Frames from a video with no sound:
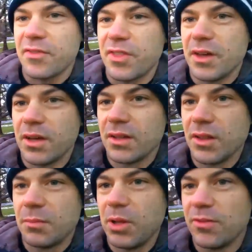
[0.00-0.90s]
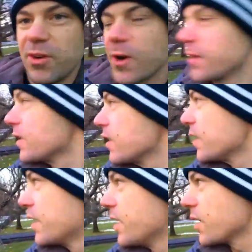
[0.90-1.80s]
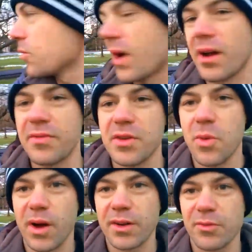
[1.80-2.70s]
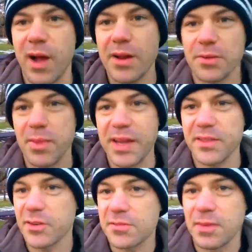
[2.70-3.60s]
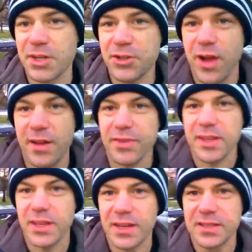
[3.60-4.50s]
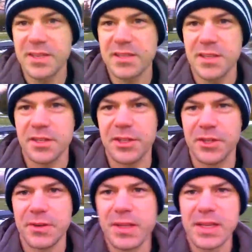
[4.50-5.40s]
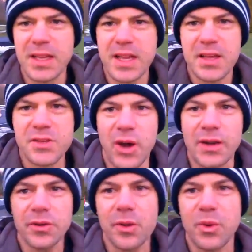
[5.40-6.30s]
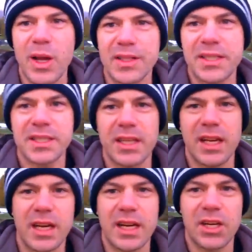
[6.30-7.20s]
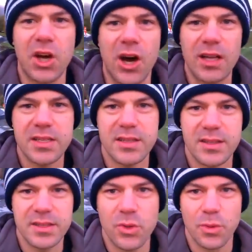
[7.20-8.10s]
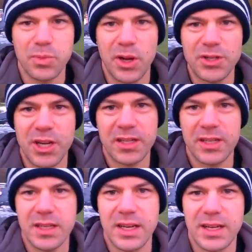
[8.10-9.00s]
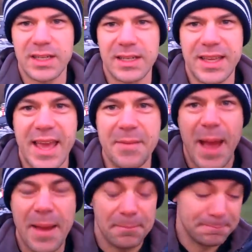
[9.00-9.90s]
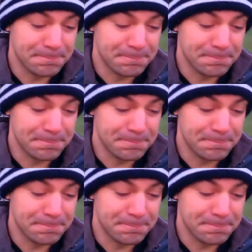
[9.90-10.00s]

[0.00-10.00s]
of the boulevard here, where if you wanted to ride your bike, there isn't much traffic and it's easy to do. So I don't know what cost this whole project came at,